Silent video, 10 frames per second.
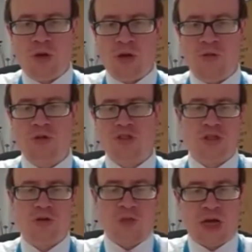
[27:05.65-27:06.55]
you to
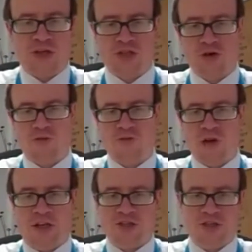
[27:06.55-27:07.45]
do that stuff,
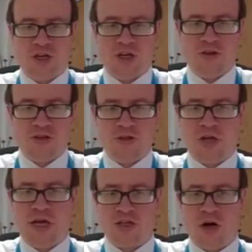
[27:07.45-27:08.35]
hence the 2
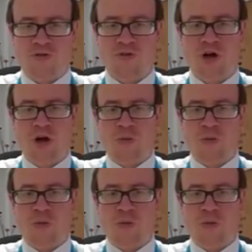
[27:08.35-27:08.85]
days off.